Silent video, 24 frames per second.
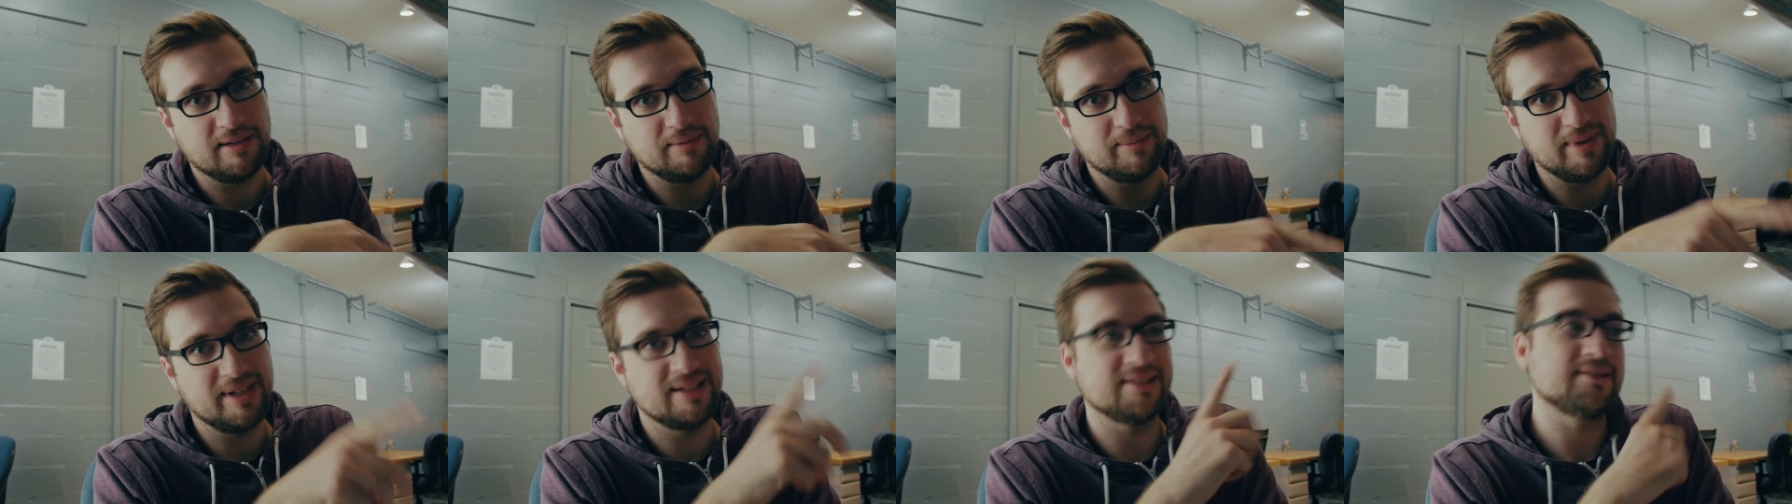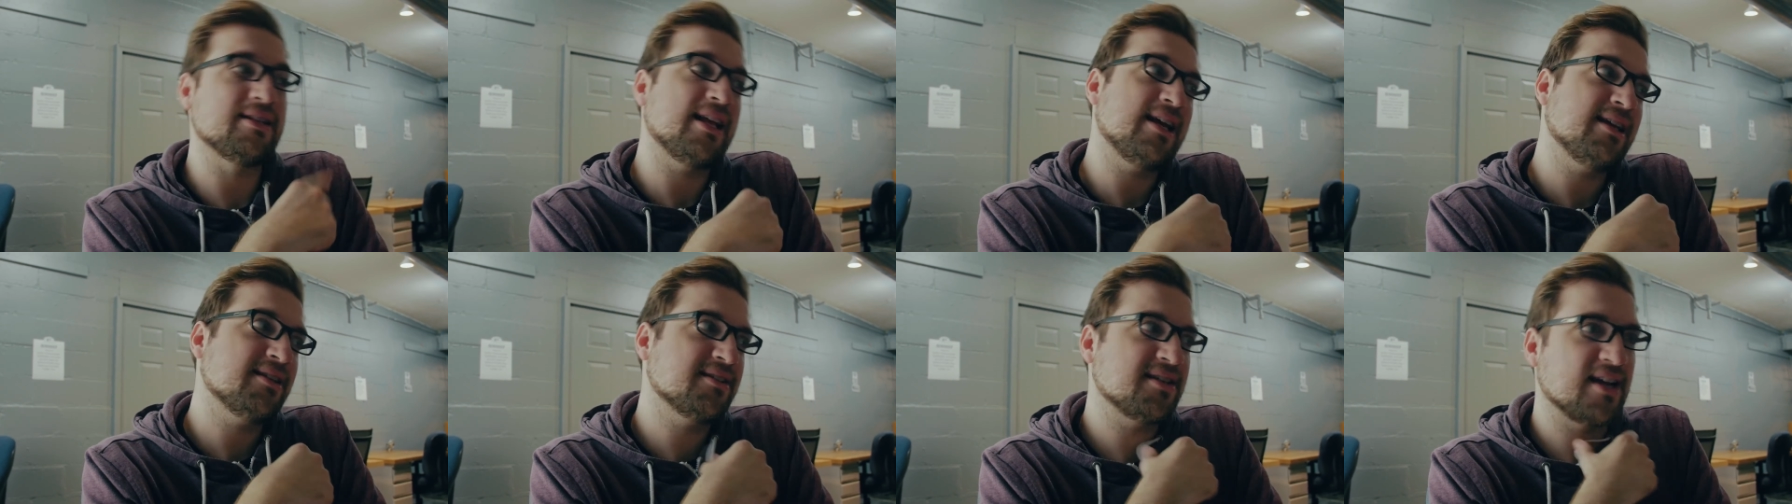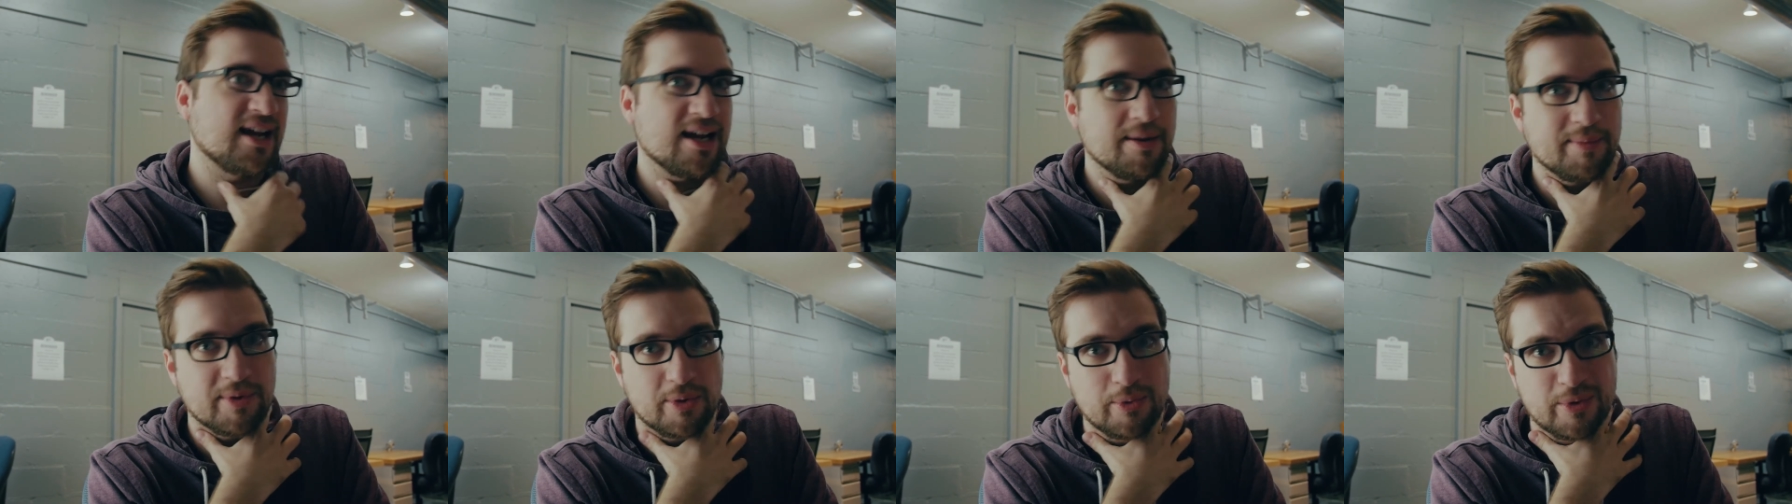because last
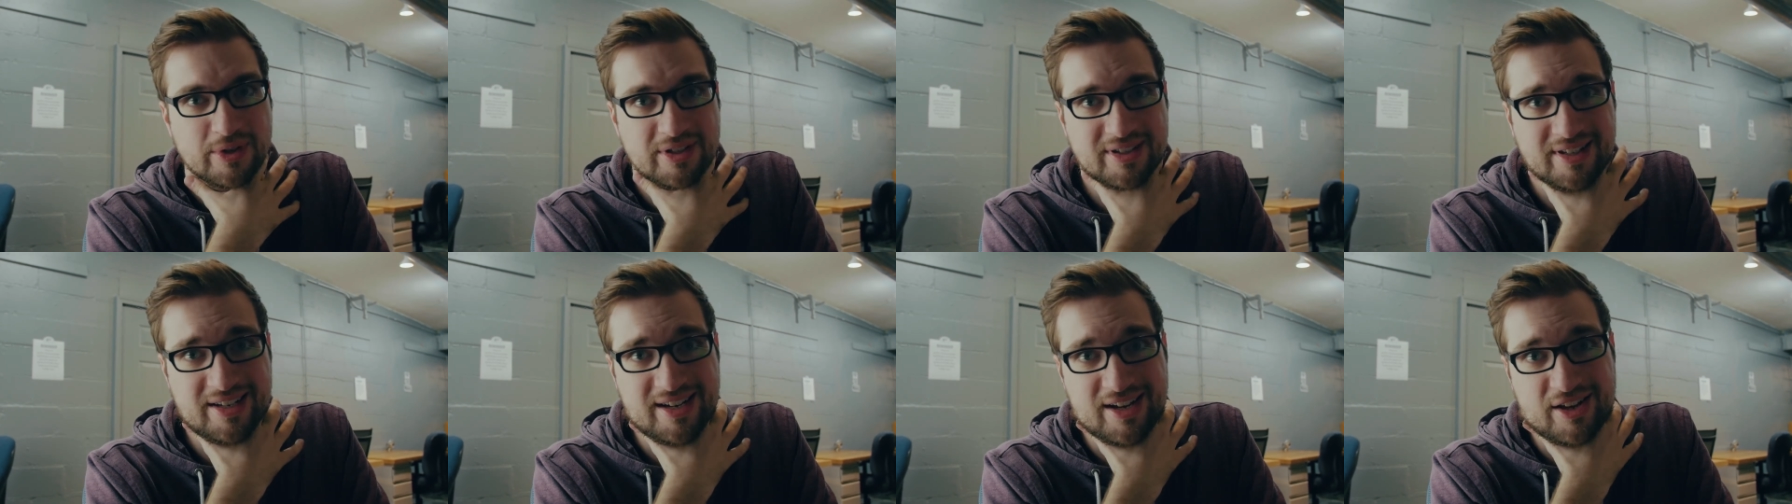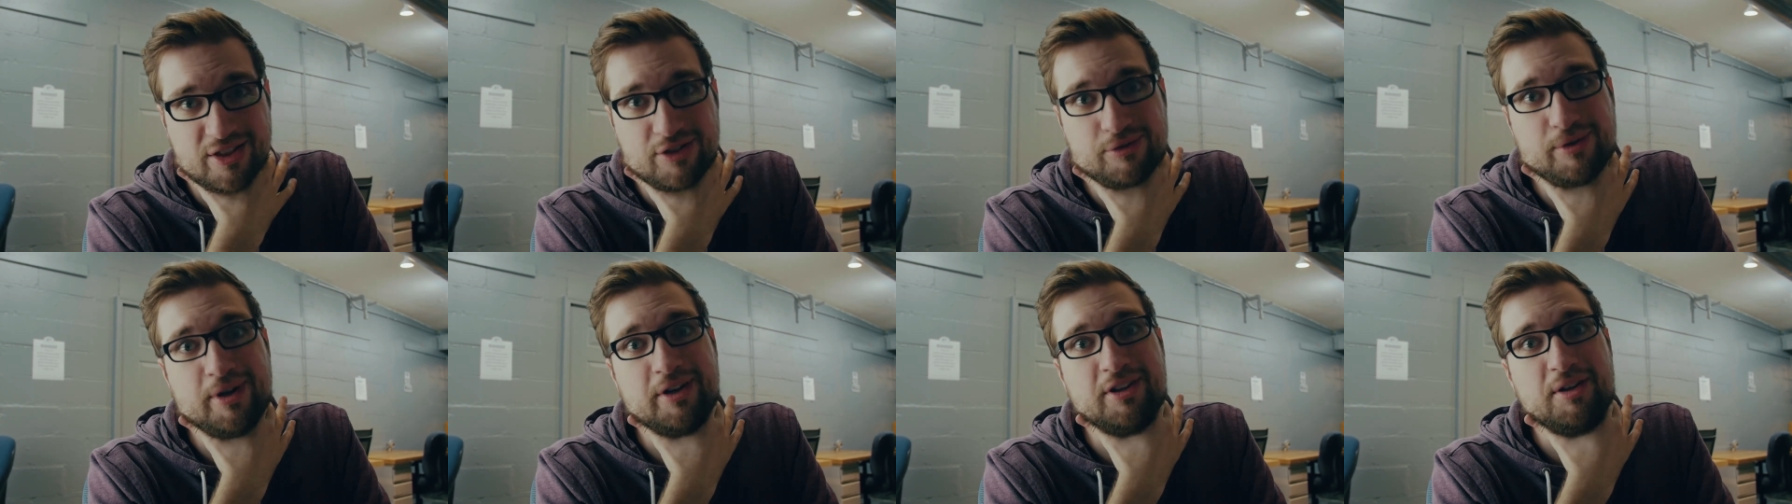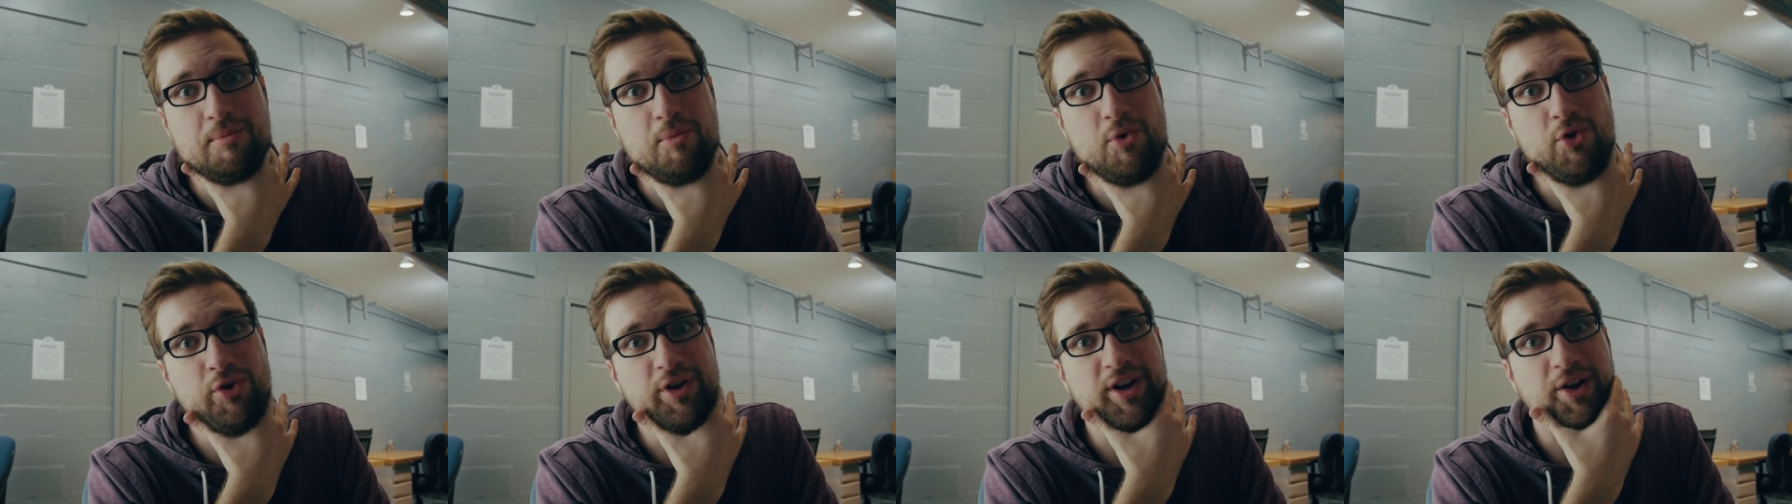time it was like three in the
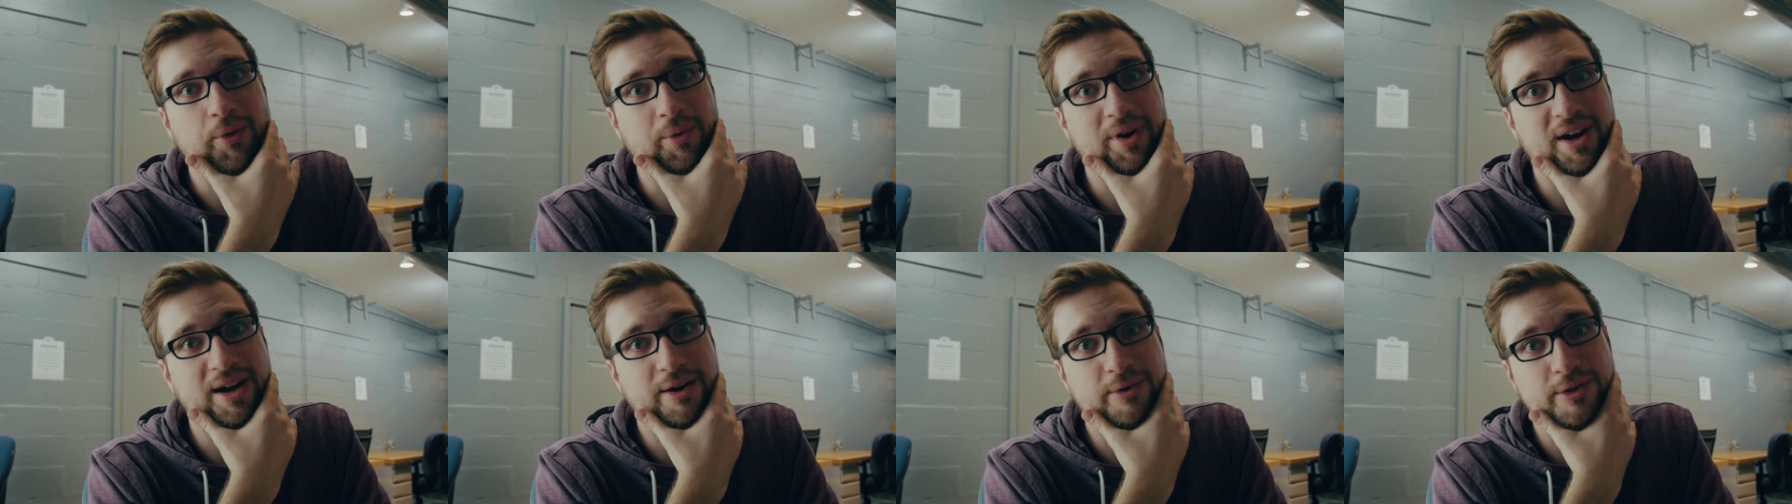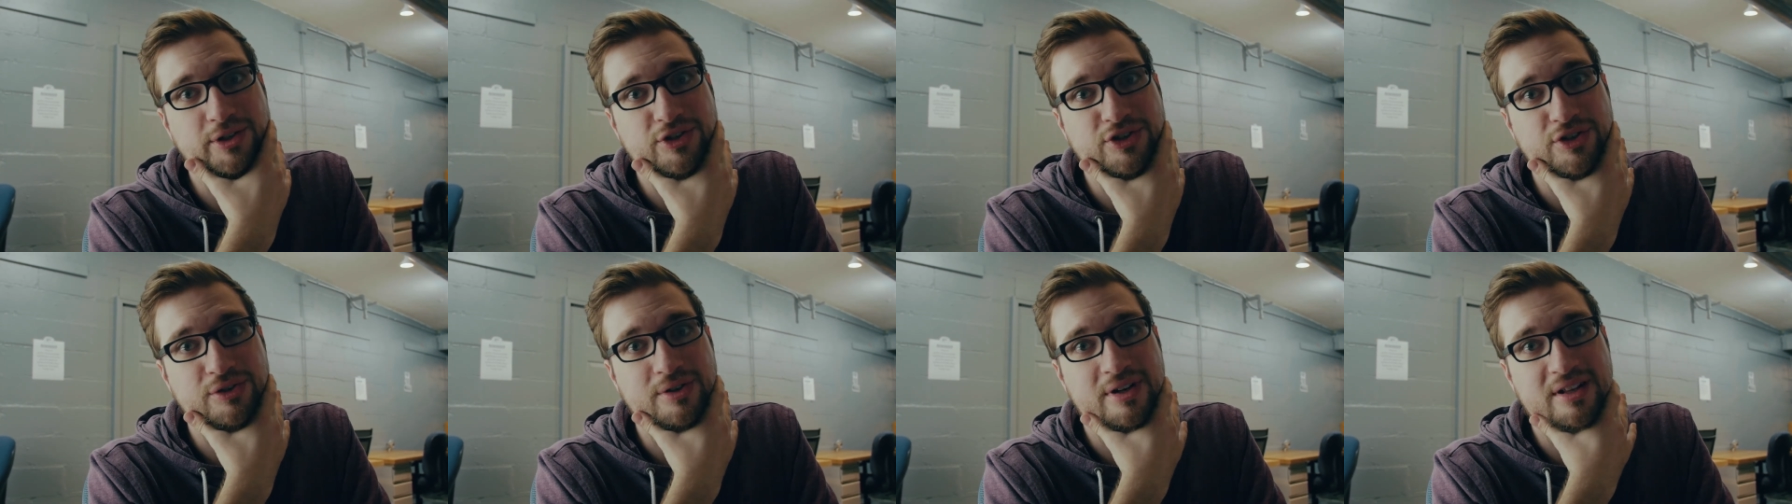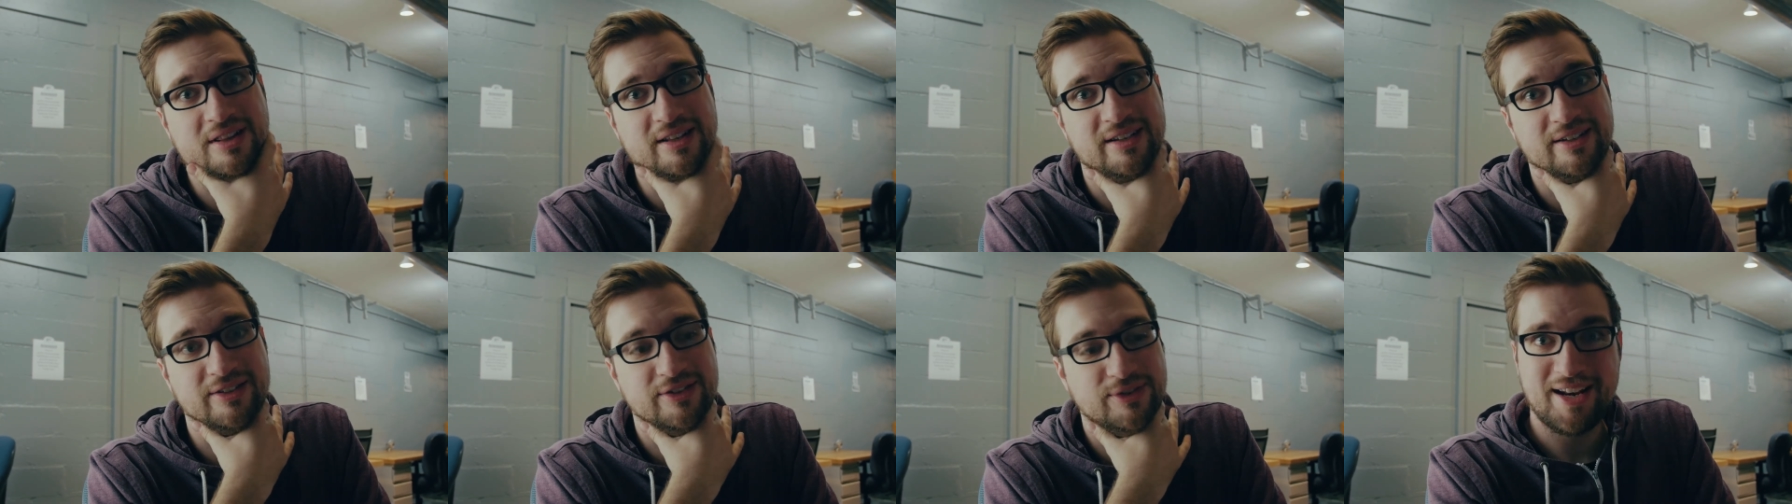morning when I was shooting
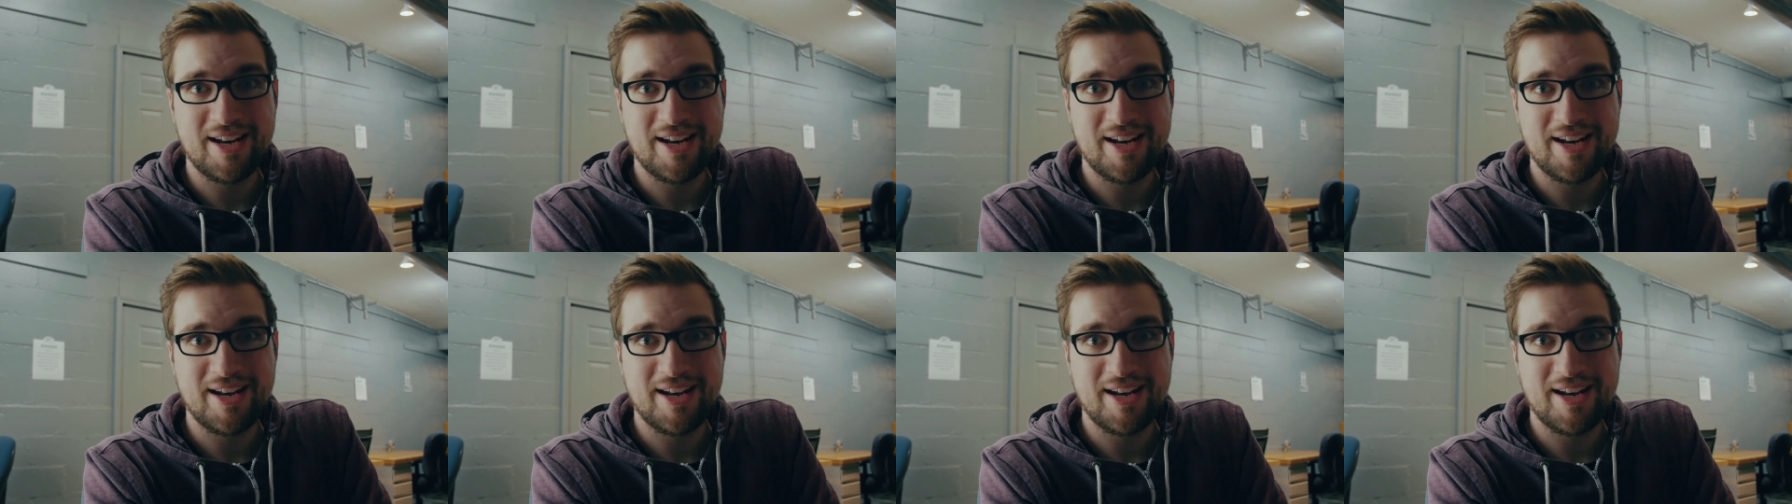this.